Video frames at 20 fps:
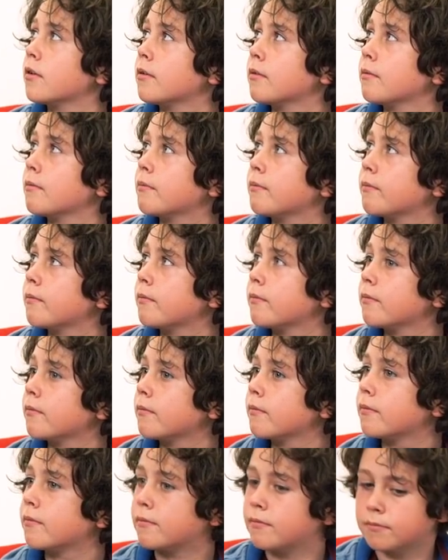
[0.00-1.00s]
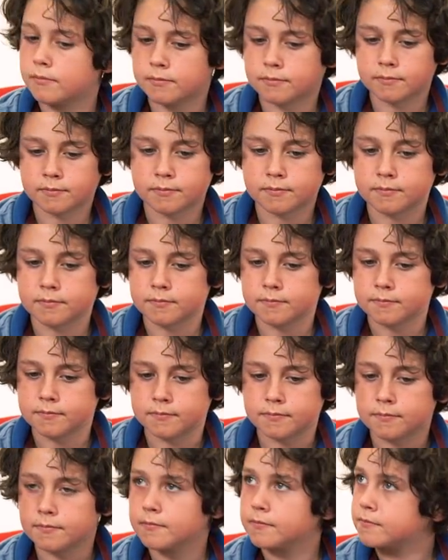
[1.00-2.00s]

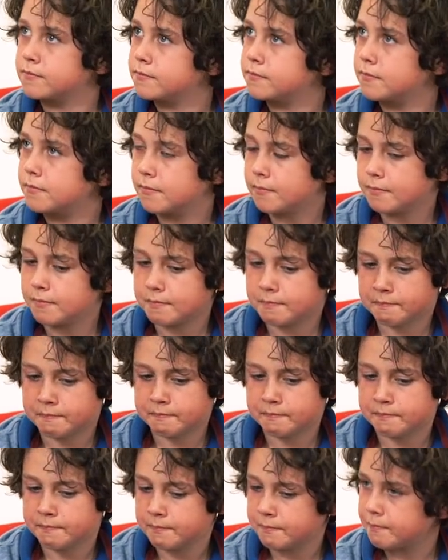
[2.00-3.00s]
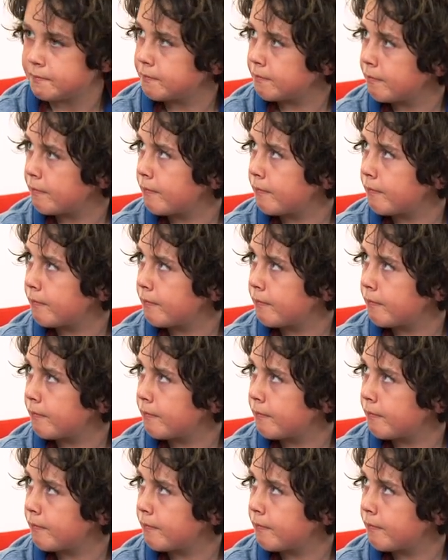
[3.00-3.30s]
No words are spoken by the person on screen.